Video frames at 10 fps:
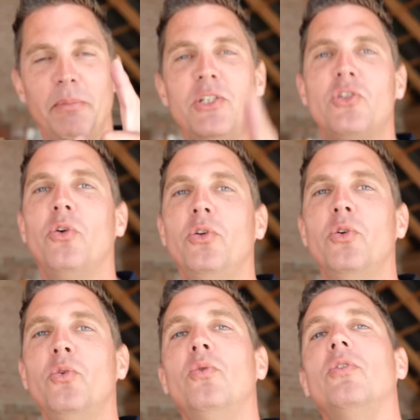Let me show
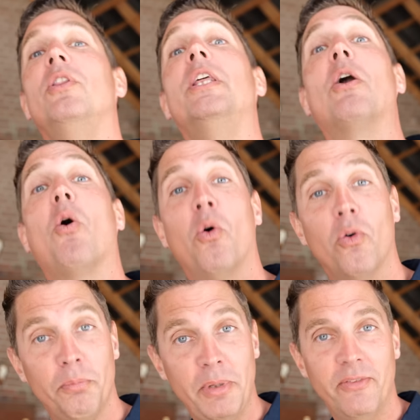you the
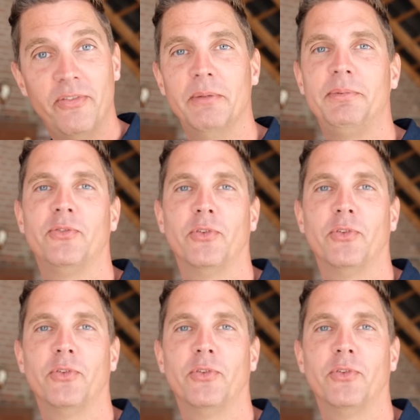old beef ribs